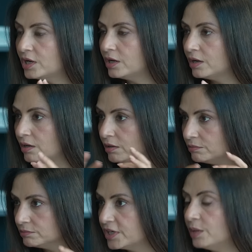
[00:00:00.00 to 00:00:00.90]

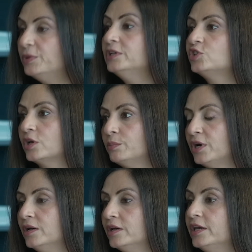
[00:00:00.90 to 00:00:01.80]
uh, Kapil
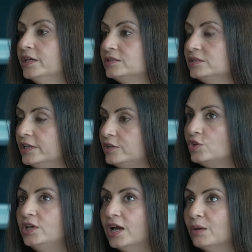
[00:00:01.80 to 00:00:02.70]
Sharma is
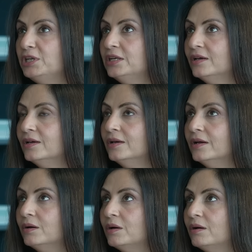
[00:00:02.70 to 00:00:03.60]
literally, I mean,
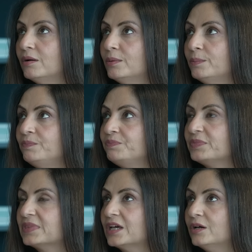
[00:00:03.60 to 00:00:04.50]
um,
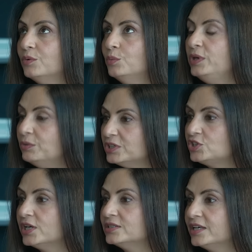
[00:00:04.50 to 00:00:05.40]
we were
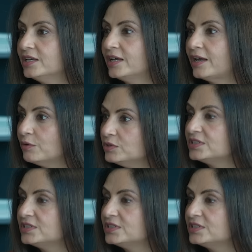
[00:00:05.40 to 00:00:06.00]
chasing, and I hmm.